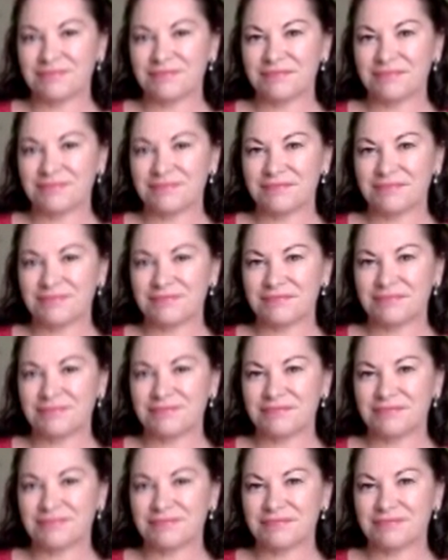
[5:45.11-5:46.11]

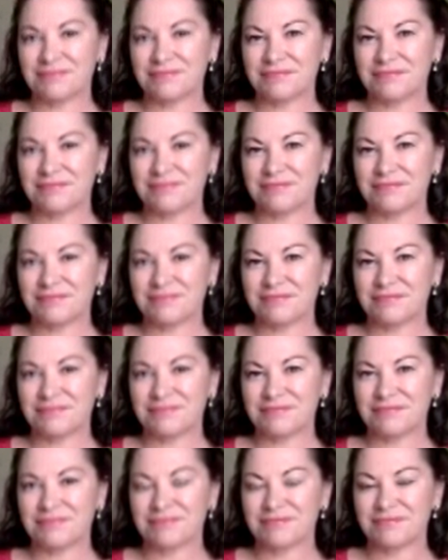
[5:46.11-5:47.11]

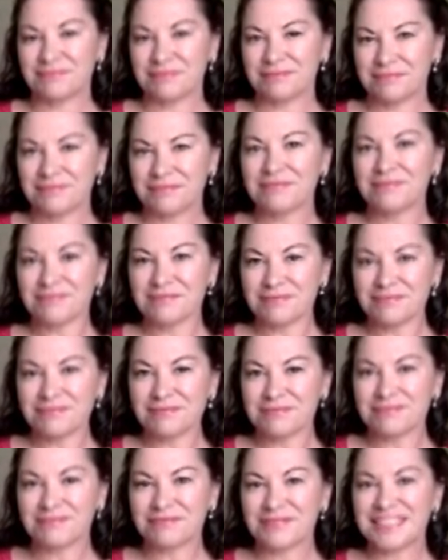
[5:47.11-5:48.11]

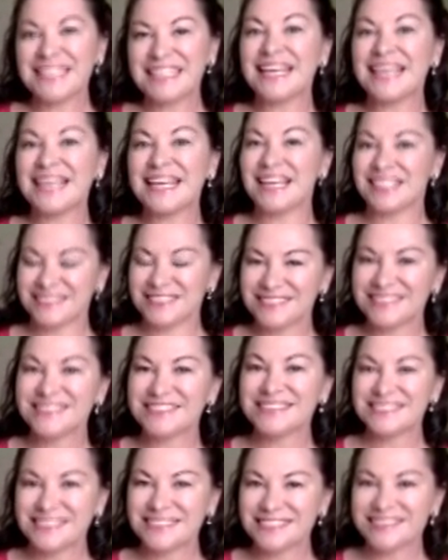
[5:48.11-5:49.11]

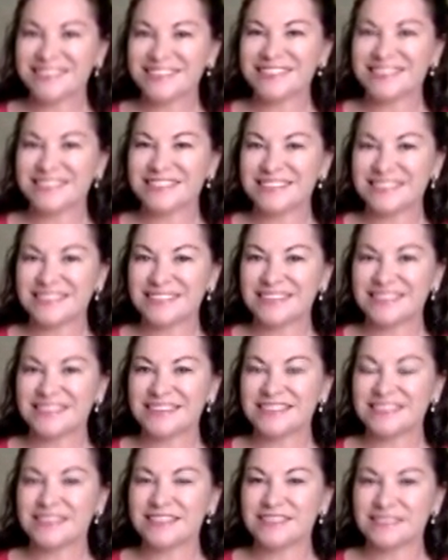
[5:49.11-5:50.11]

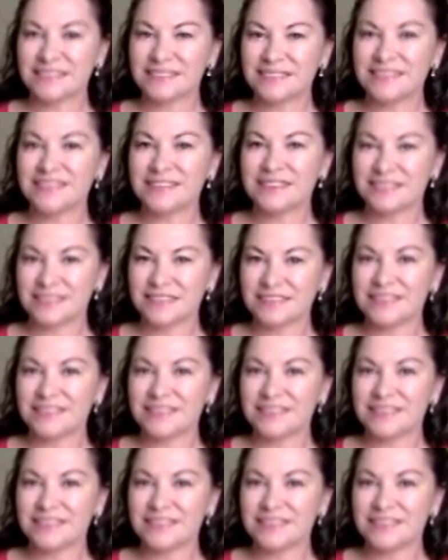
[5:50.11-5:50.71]
(not speaking)